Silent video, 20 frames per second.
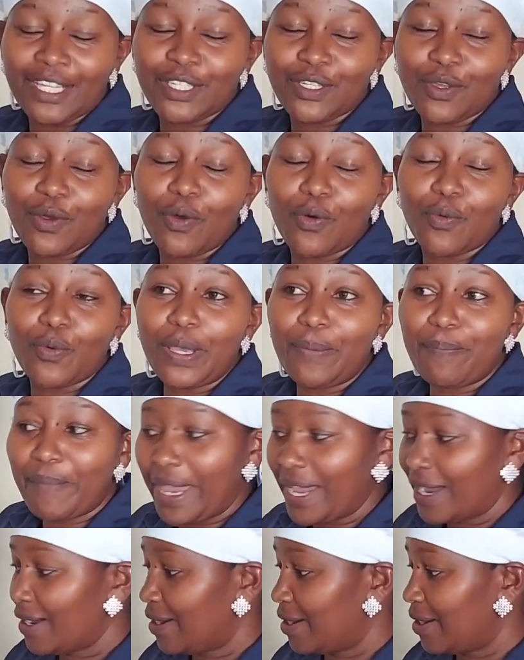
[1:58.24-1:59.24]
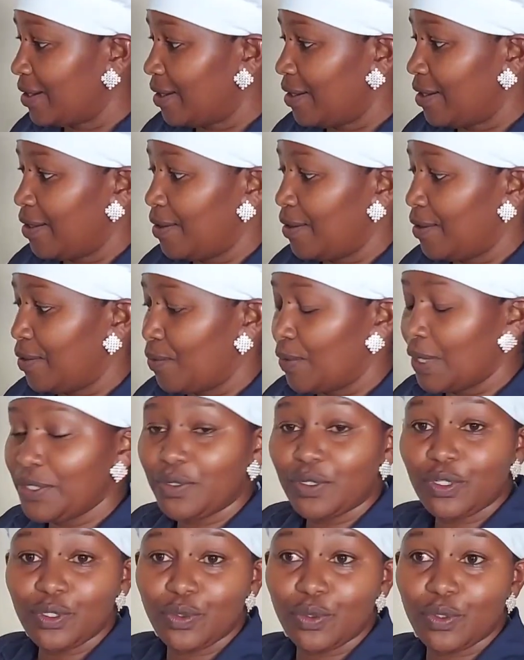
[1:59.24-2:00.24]
So we make,
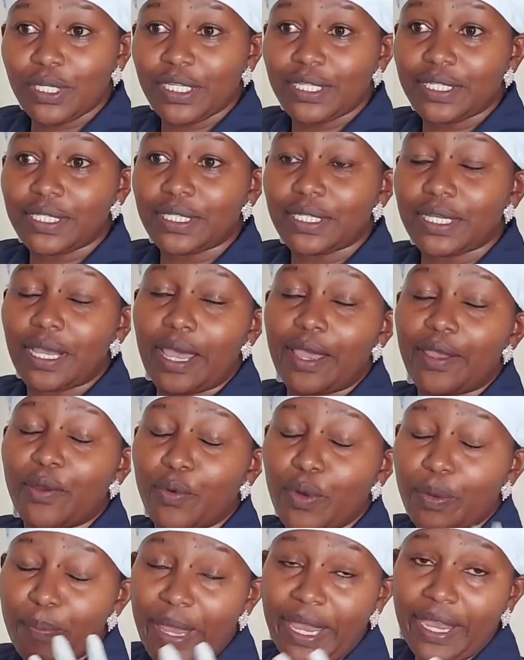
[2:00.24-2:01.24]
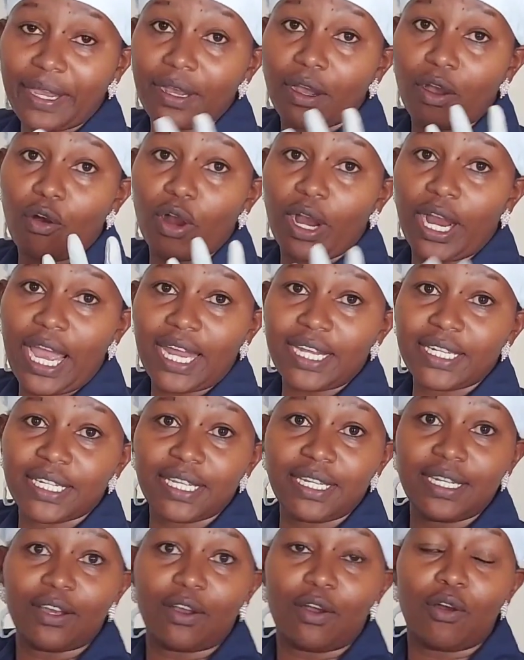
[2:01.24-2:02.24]
we make
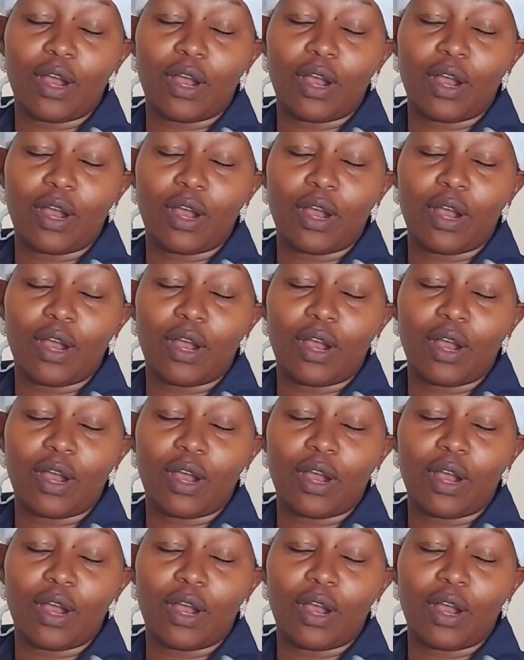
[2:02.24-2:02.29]
organic